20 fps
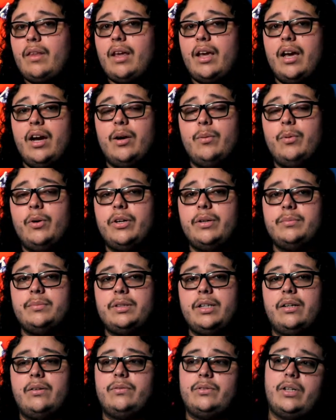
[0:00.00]
Hellboy
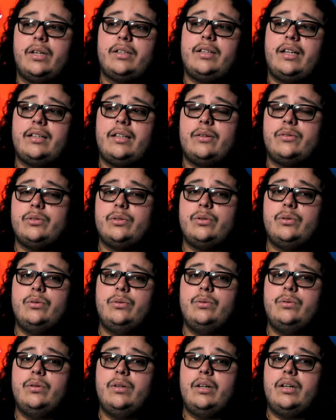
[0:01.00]
himself, so I thought that was
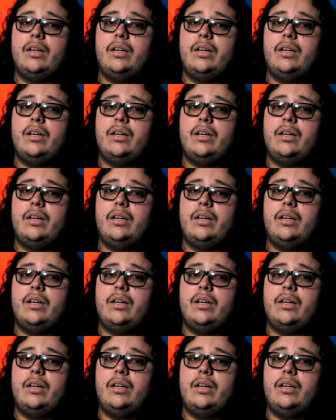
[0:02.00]
cool.